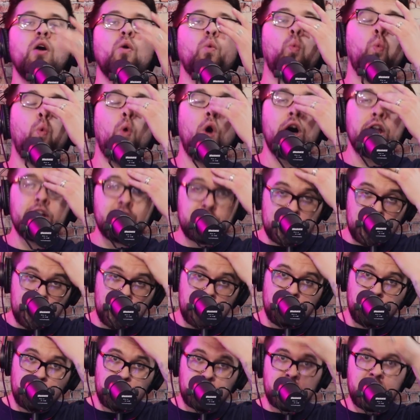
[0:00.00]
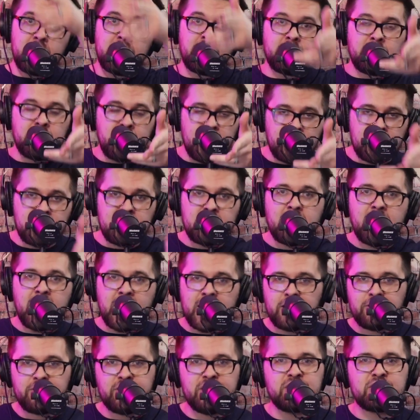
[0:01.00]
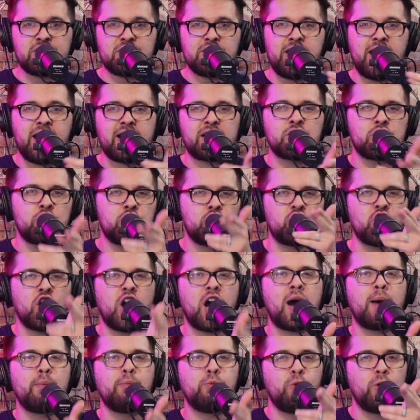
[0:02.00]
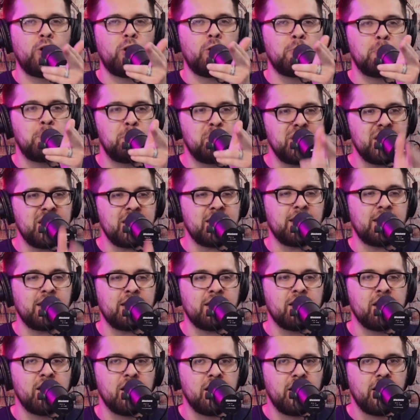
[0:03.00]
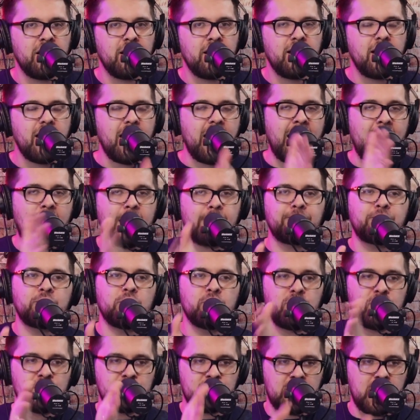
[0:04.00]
What do you think Nikki Haley's next job will be after this